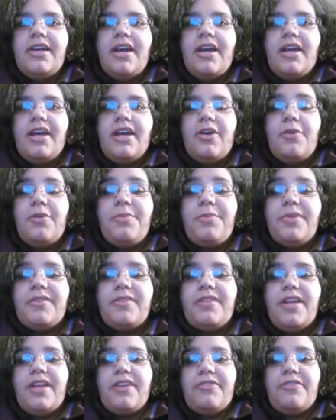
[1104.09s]
I hope
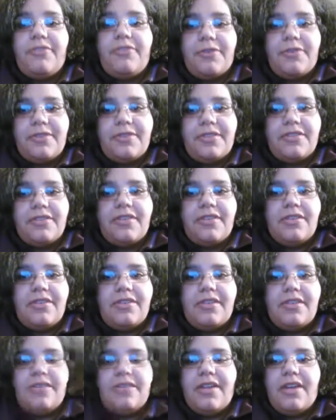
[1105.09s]
it's not a versus because
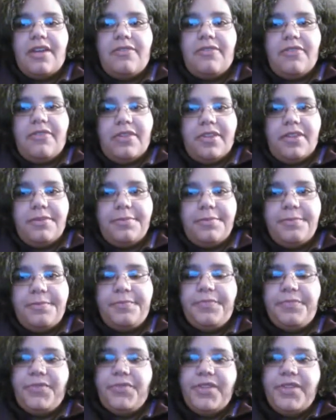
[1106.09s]
he's not a villain,
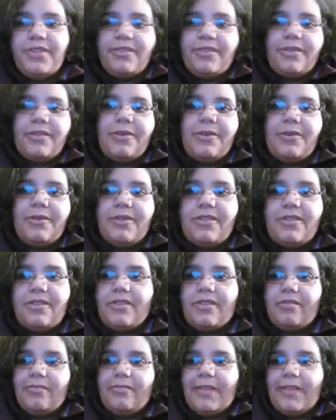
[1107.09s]
so
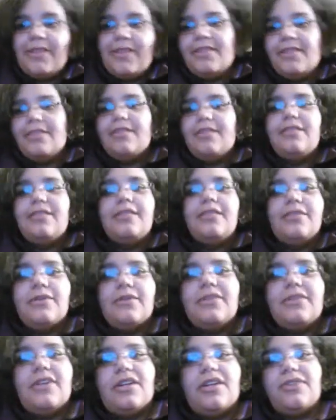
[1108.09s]
he's
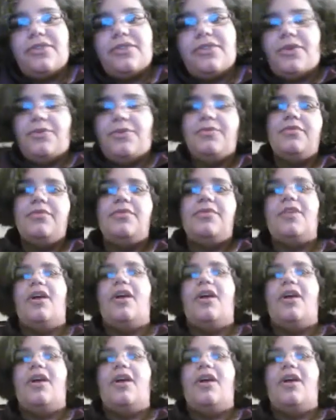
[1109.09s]
on his own.